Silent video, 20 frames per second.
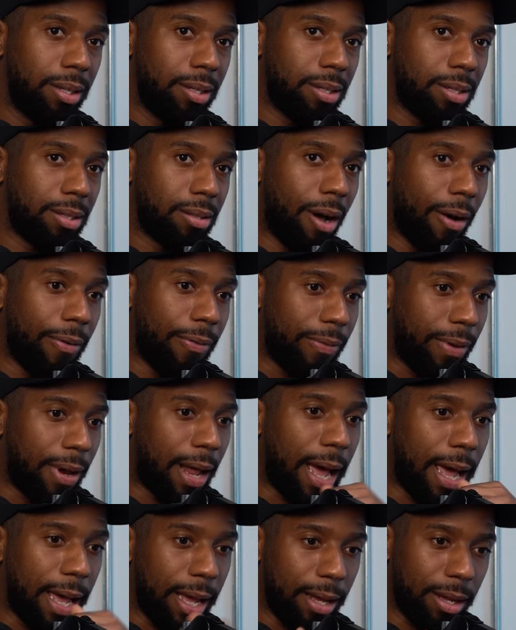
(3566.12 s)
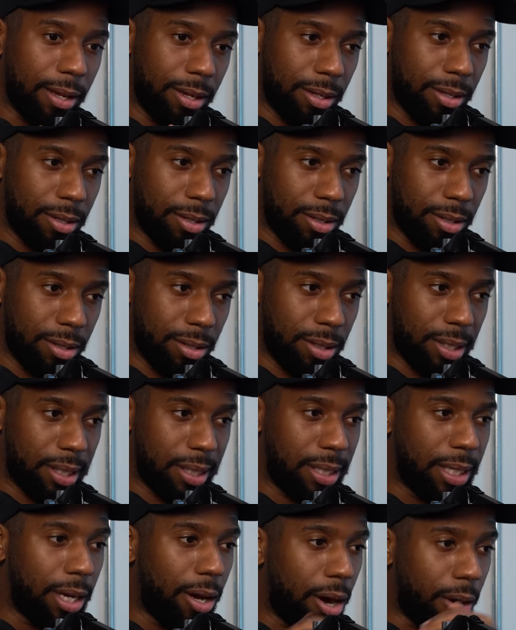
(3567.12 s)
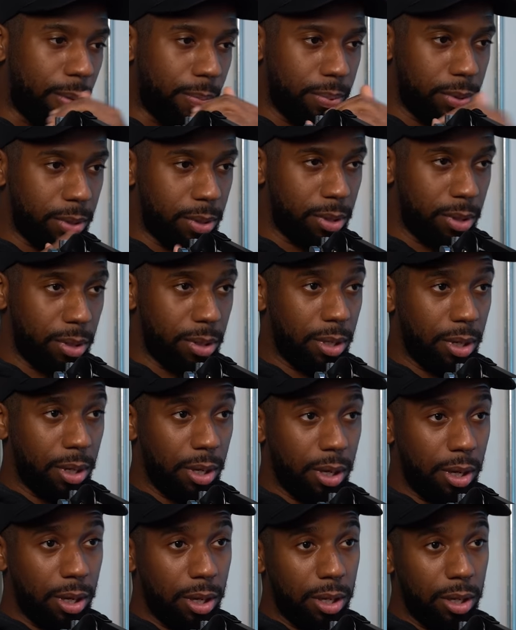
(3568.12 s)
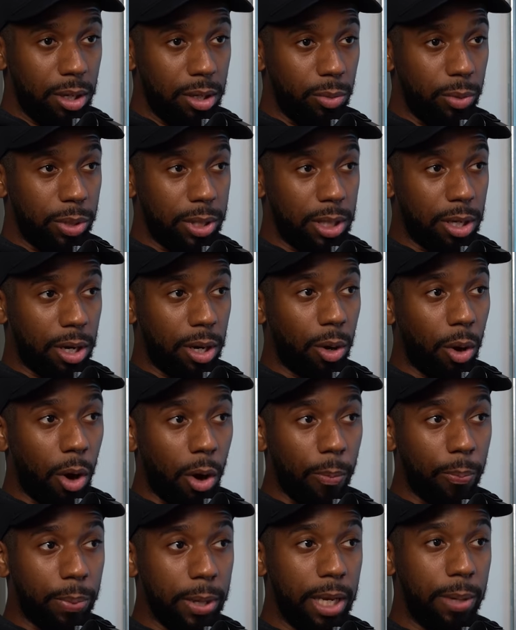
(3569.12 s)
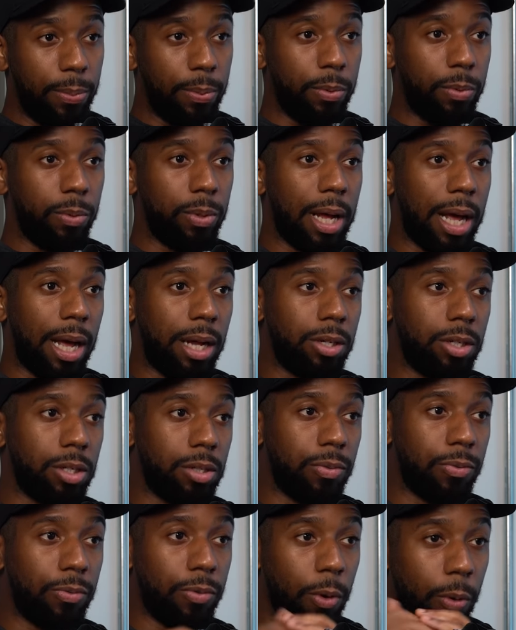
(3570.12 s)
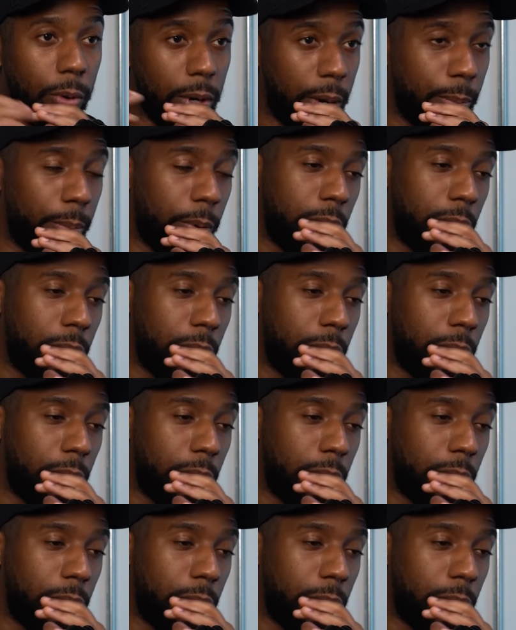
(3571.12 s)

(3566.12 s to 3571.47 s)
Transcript: stuff like sit ups. We see a lot of people that are just throwing their